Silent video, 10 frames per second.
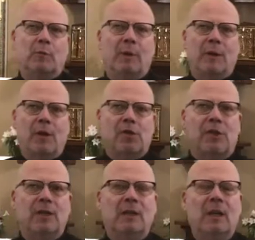
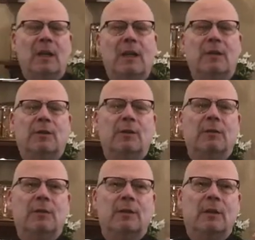parishes is
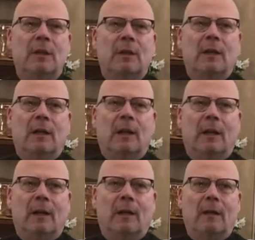there's
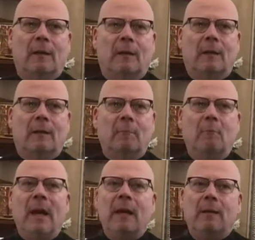
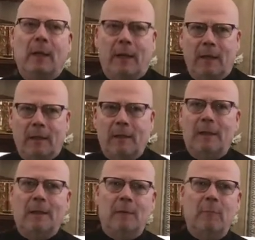mingling
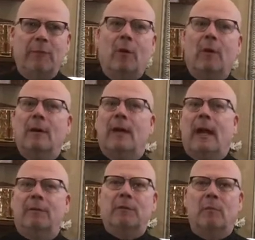before and
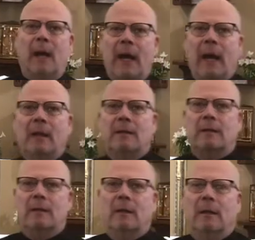after Mass.
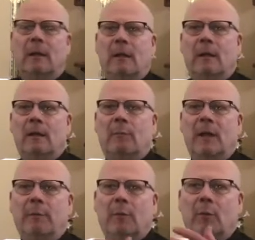The
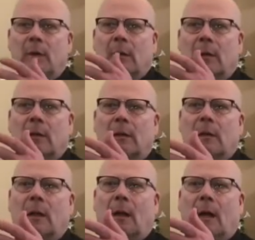people will
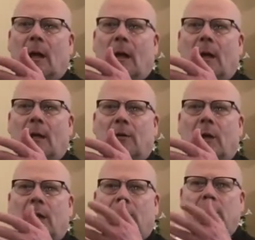
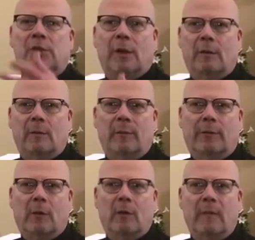talk to each other
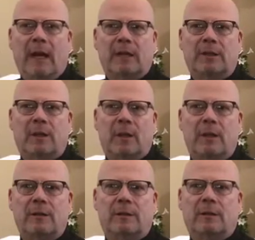before Mass
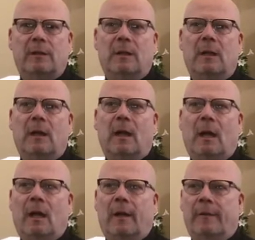starts.
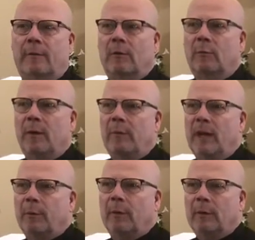There'll be
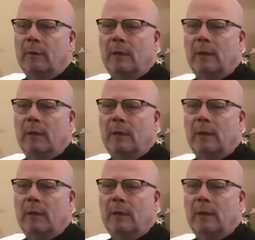people